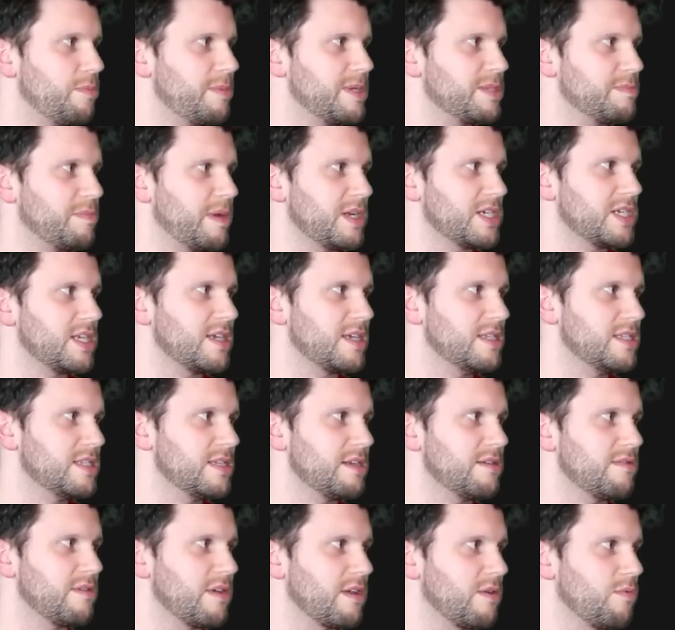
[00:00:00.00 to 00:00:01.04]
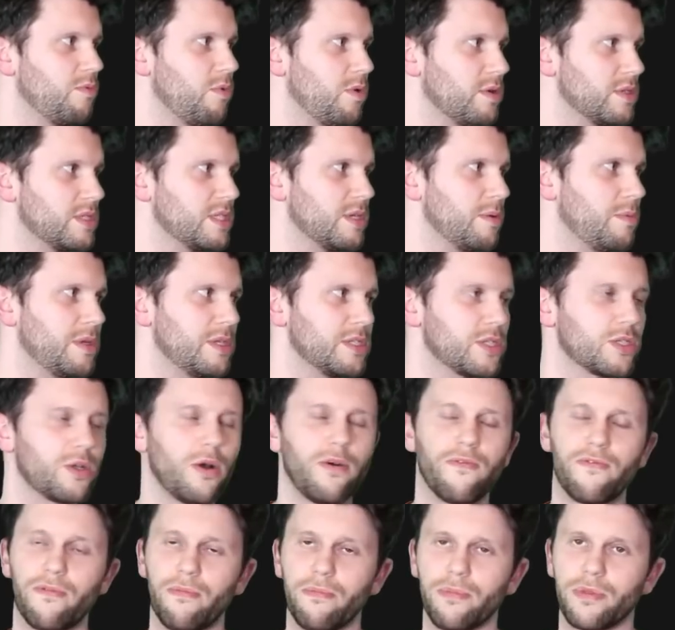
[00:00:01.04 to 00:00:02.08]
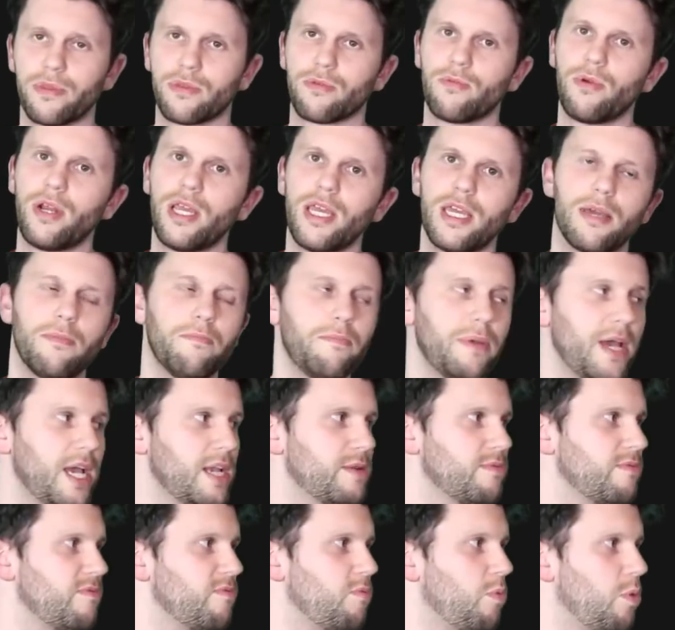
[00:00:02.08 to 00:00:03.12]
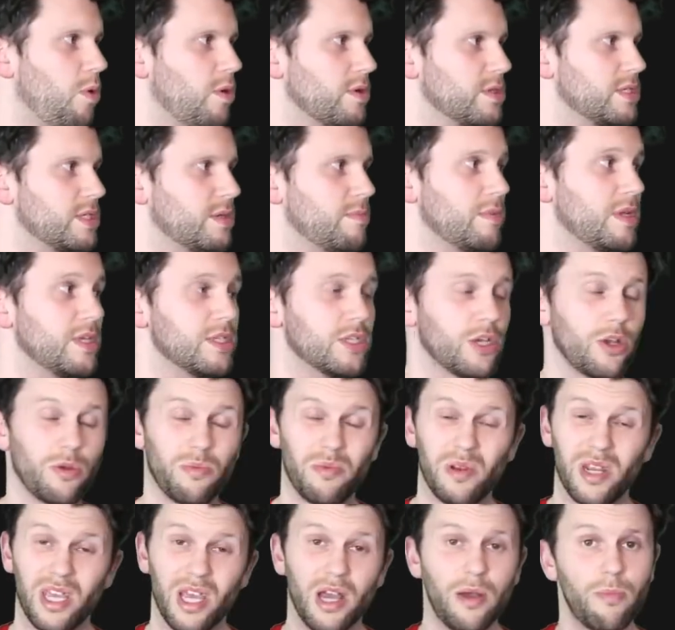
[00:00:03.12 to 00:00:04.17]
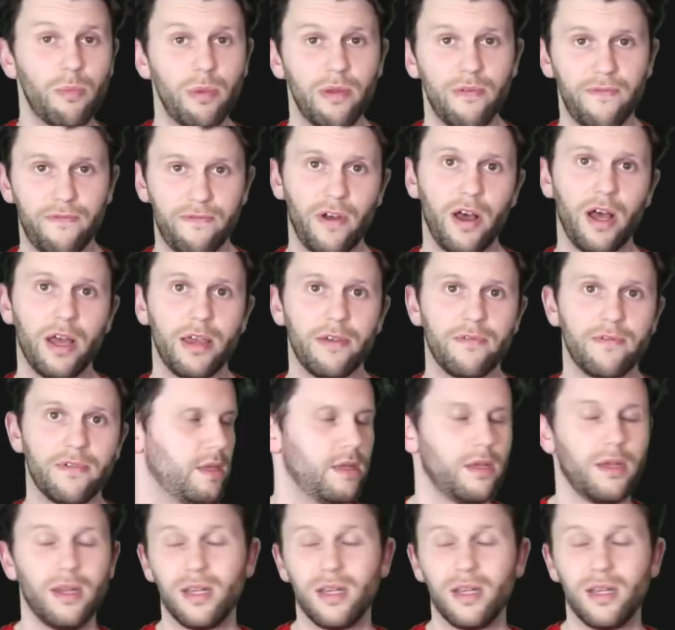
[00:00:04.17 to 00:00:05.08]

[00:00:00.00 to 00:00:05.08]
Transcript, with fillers: especially considering what someone has got from three compared with what somebody's opening up with five.